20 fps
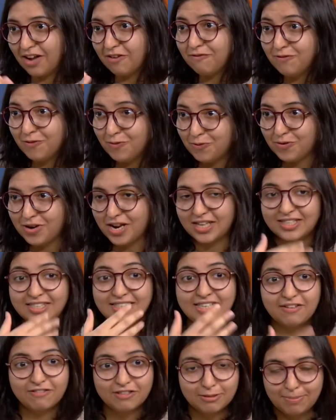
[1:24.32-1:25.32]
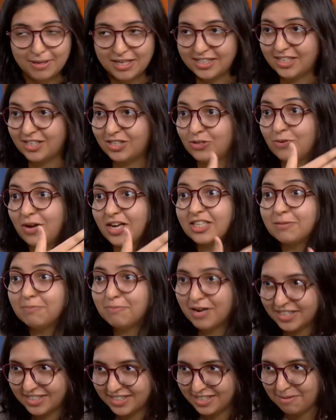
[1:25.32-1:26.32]
like food and safe spaces to
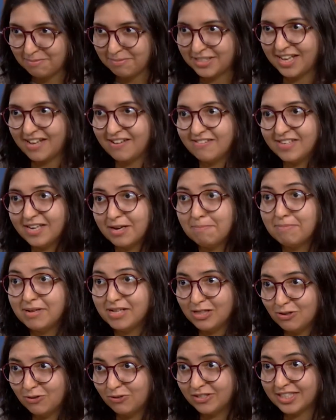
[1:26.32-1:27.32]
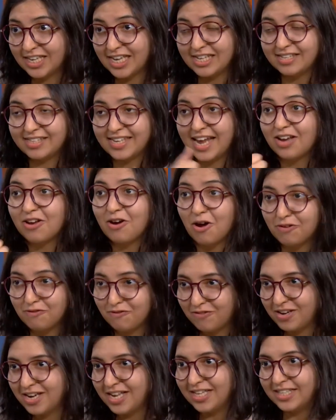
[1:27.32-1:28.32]
express themselves and build those skills like
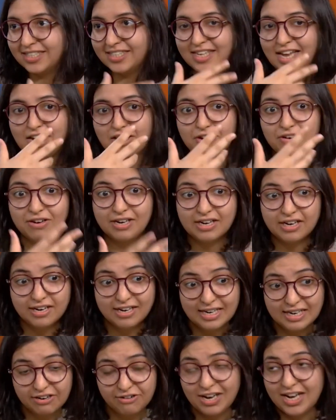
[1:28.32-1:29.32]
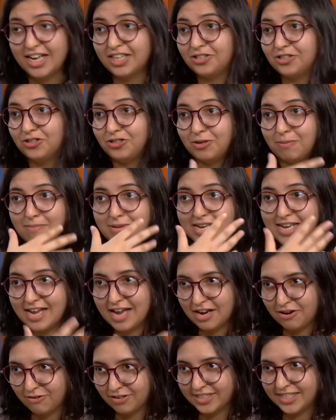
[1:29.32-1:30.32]
confidence and relationship
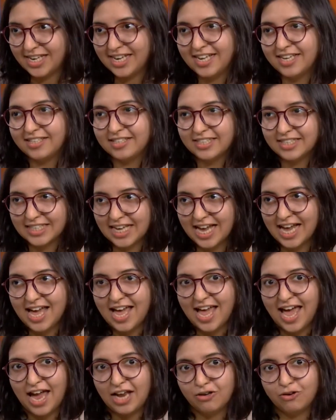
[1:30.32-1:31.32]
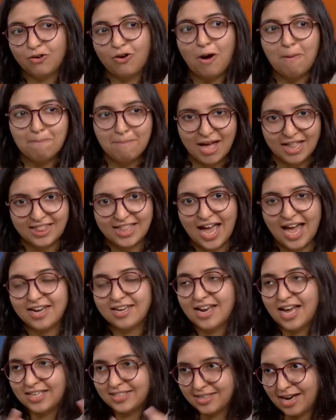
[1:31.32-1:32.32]
building and resilience. And to combat
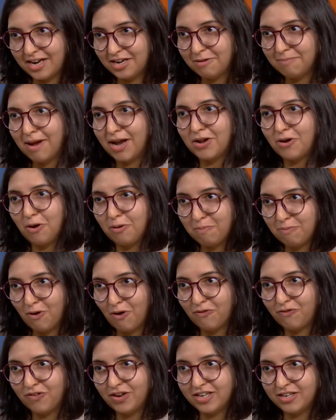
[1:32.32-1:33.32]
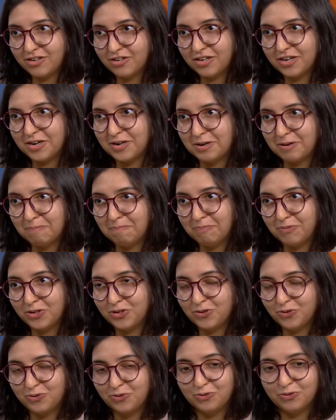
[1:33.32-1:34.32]
that, I started my non-profit
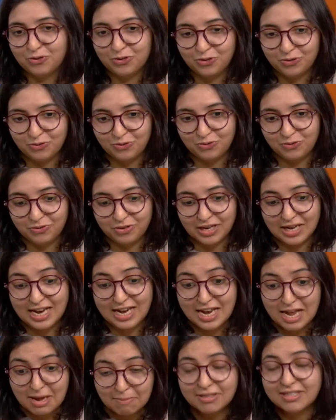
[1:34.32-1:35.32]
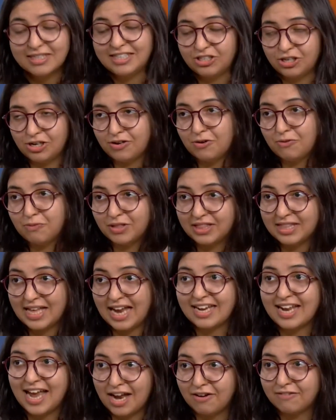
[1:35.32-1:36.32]
to enable children with
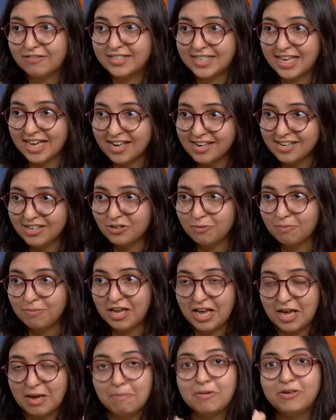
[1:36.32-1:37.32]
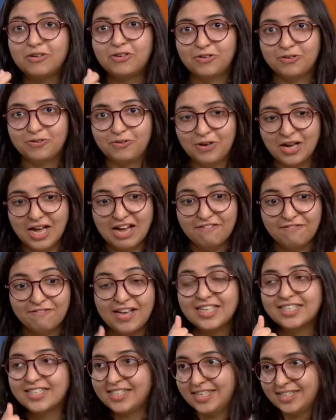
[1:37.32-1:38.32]
that kind of skill to be able to
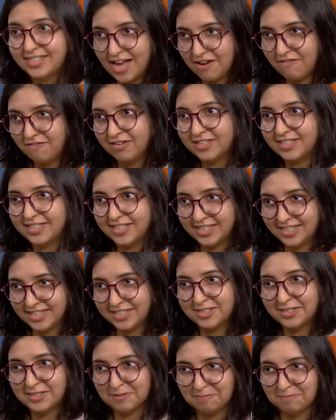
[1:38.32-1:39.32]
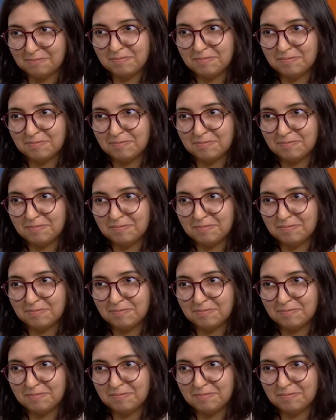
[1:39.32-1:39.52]
face these adversities.